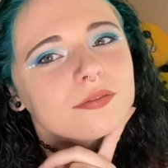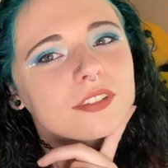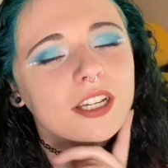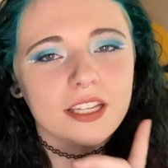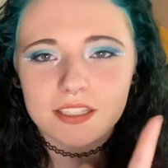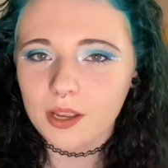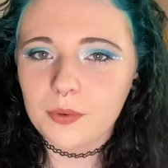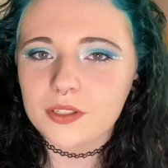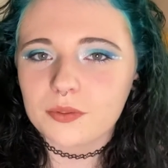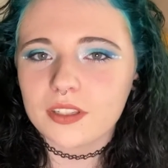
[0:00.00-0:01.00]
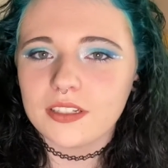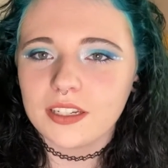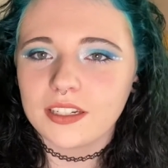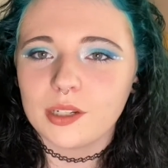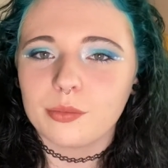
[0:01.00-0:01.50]
because I wasn't really
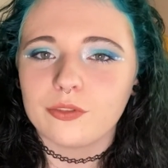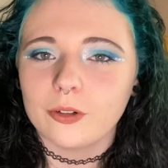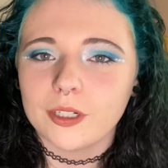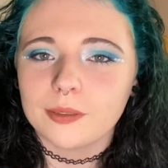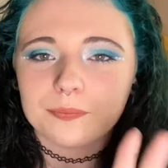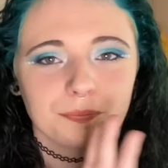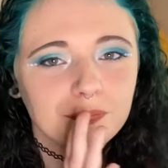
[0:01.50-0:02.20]
digging it before.